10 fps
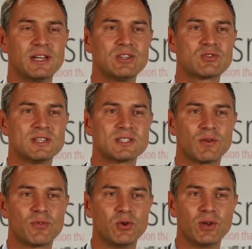interest
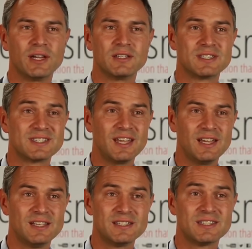of the United
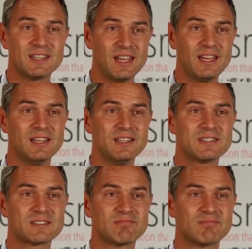States
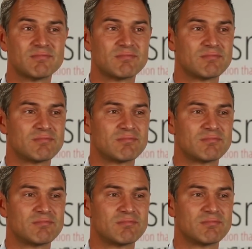is
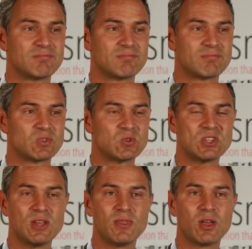to
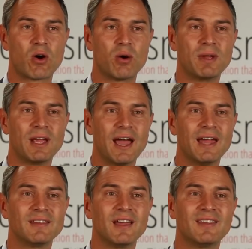send the army
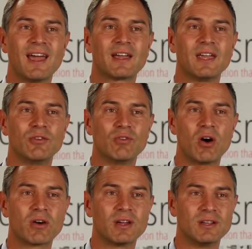and attack
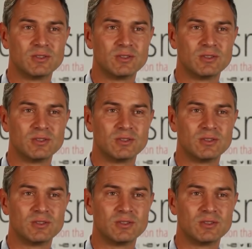Iraq in